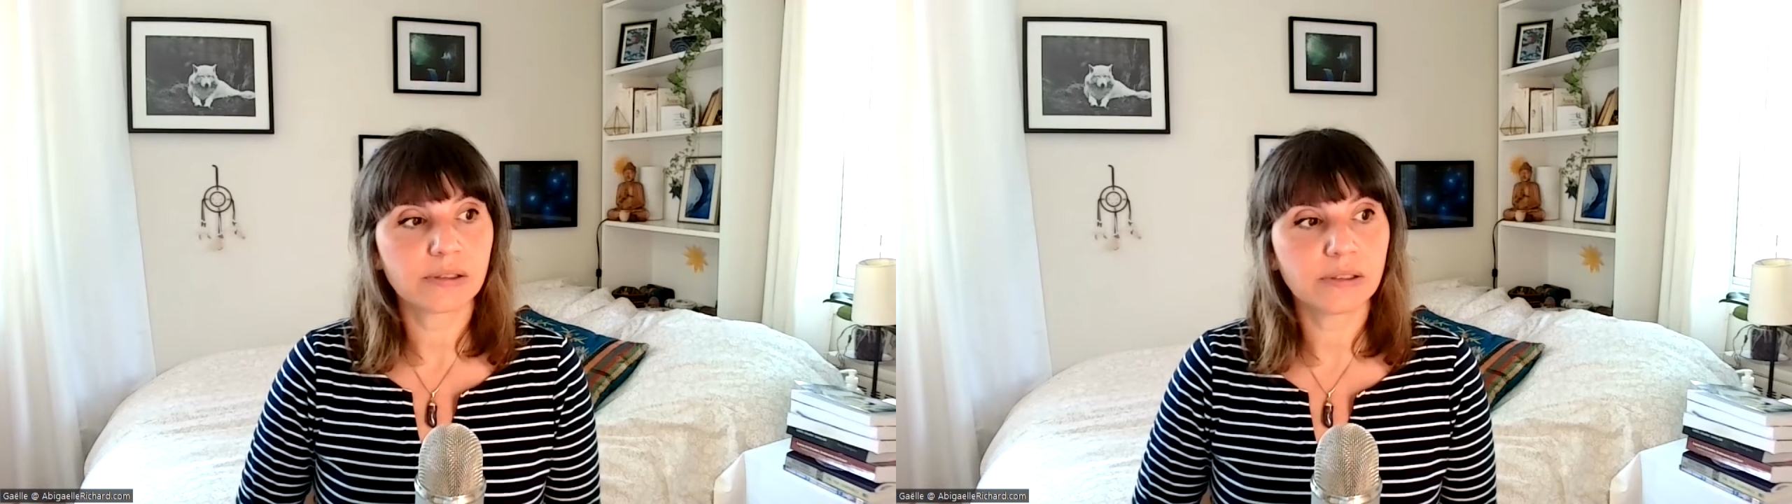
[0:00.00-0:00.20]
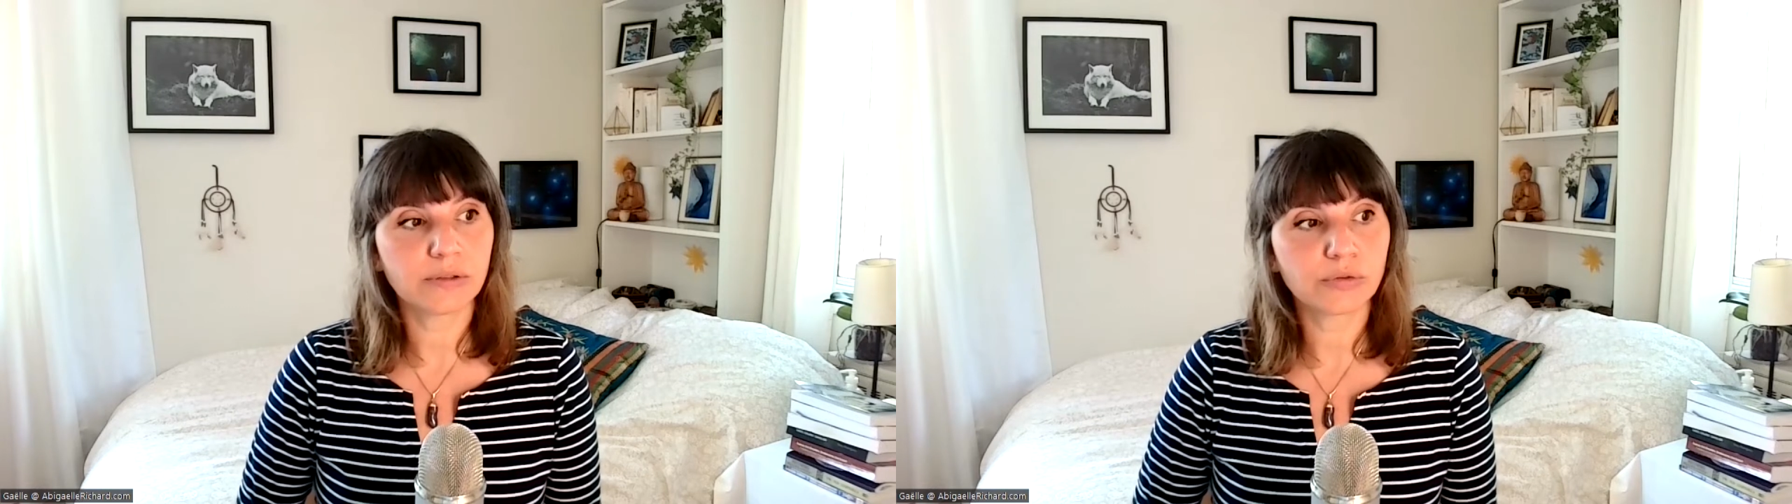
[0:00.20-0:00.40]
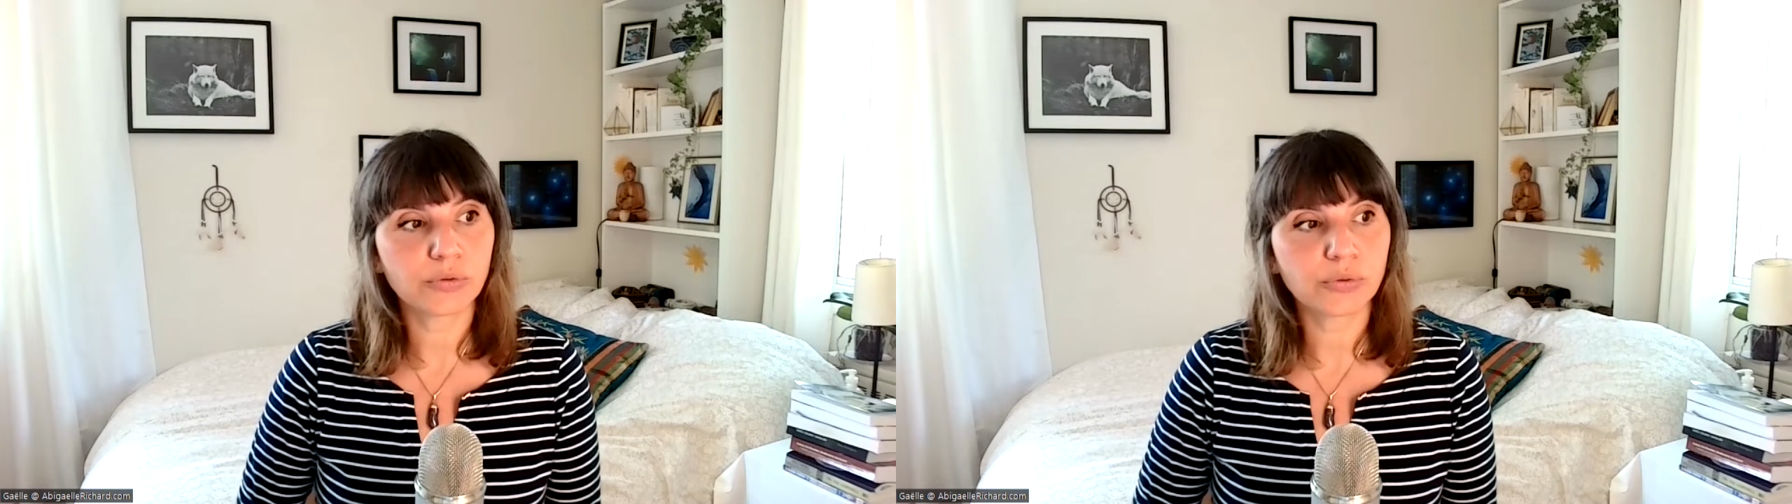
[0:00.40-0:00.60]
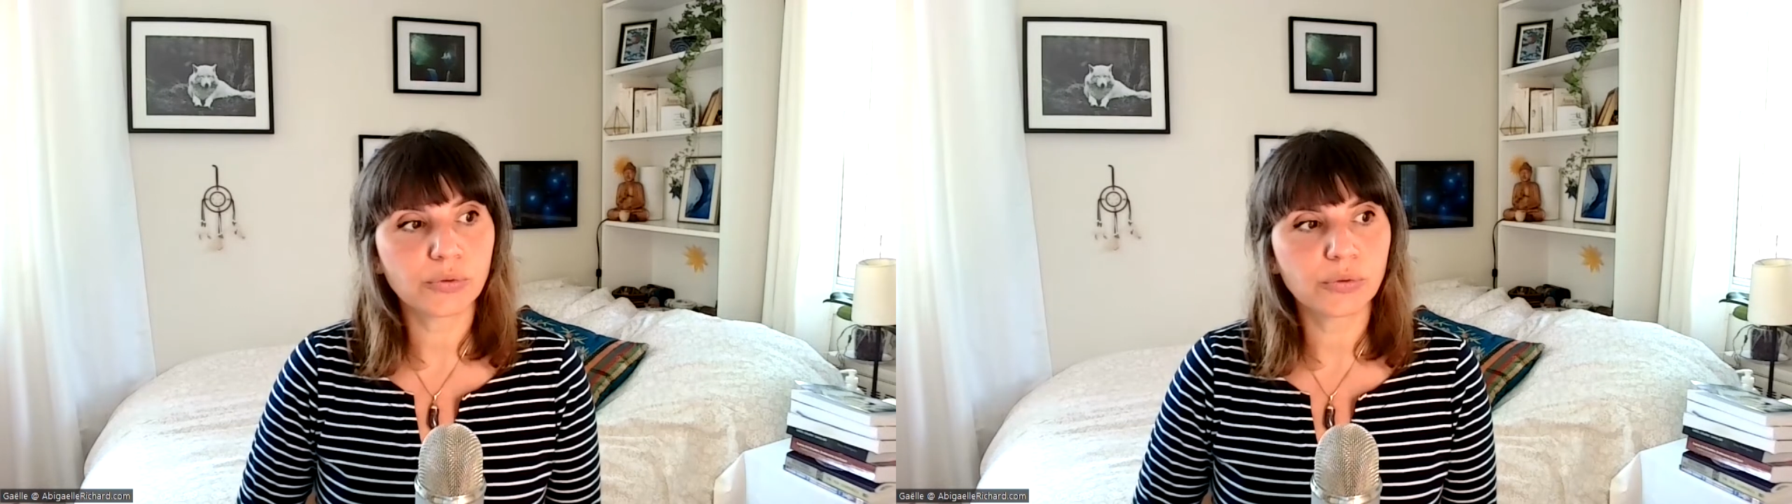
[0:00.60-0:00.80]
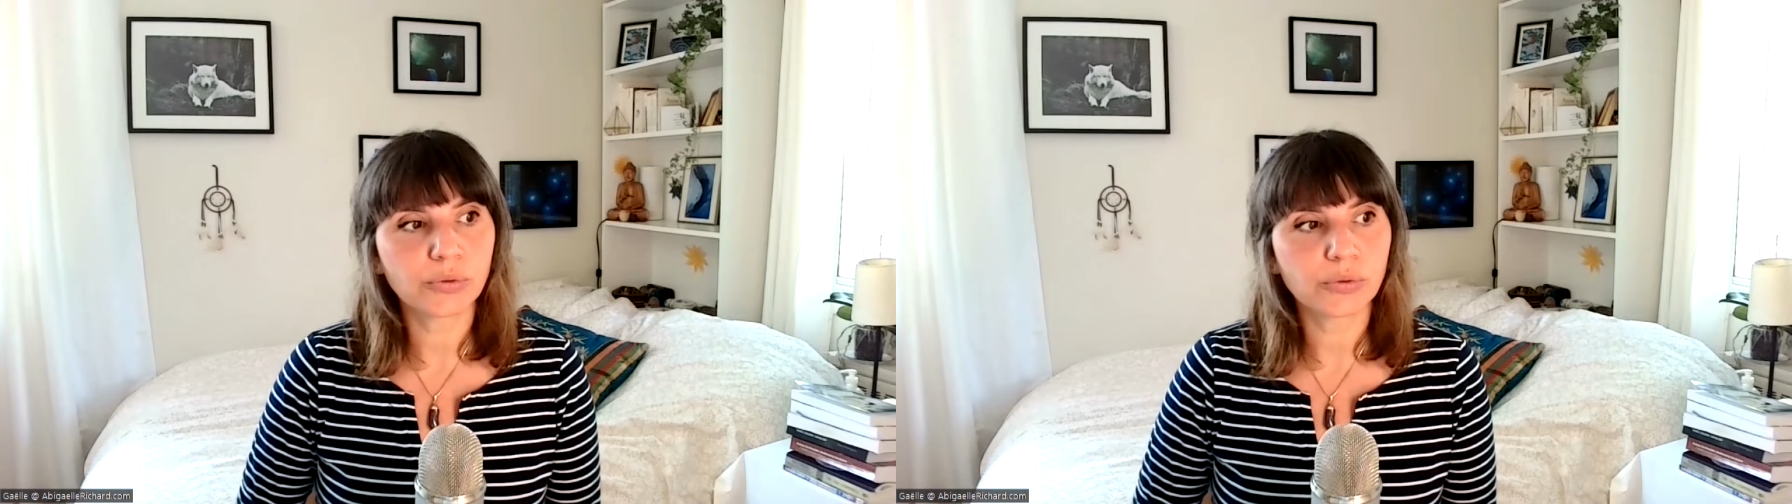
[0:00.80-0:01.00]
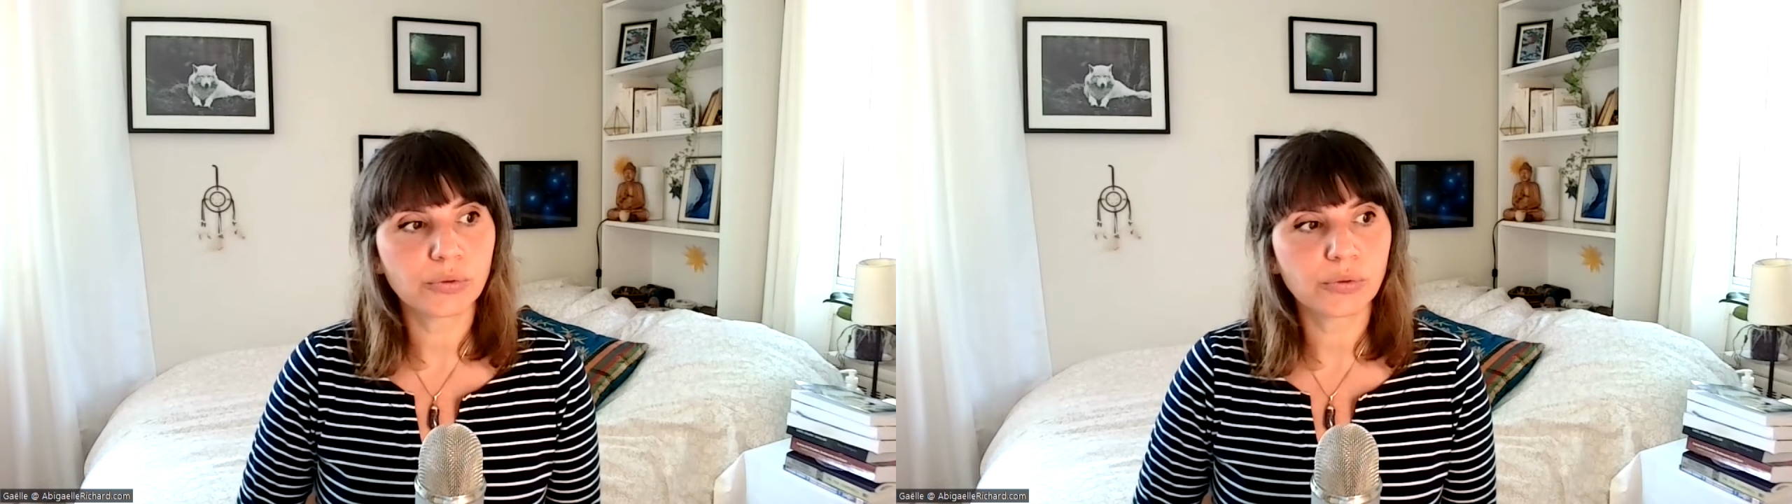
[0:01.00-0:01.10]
into